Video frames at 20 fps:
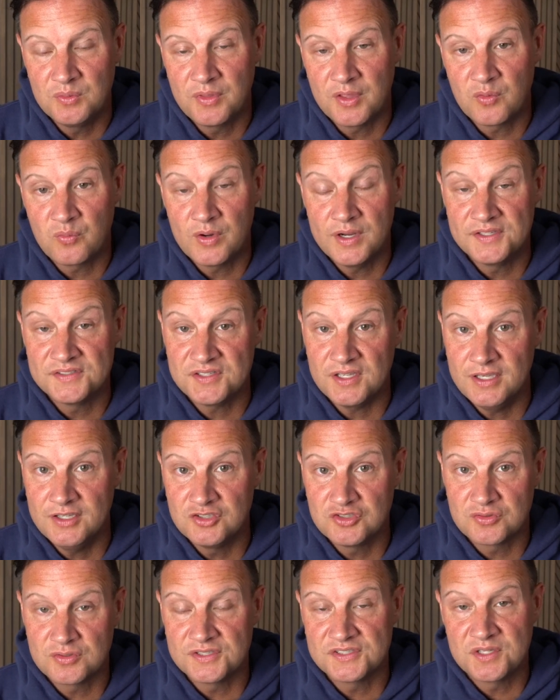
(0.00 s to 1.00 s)
they raise
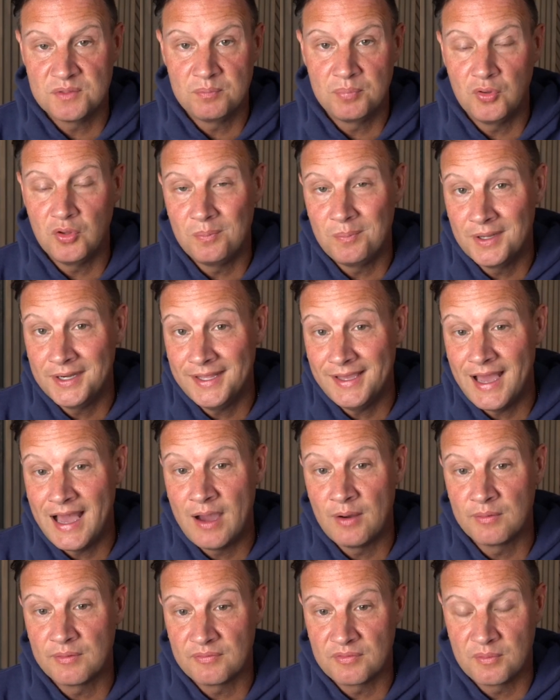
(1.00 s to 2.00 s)
interest and pull money
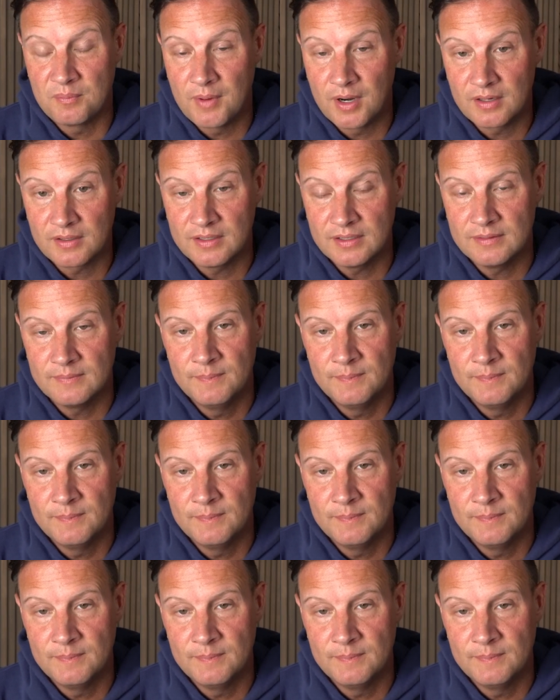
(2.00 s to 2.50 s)
out of the market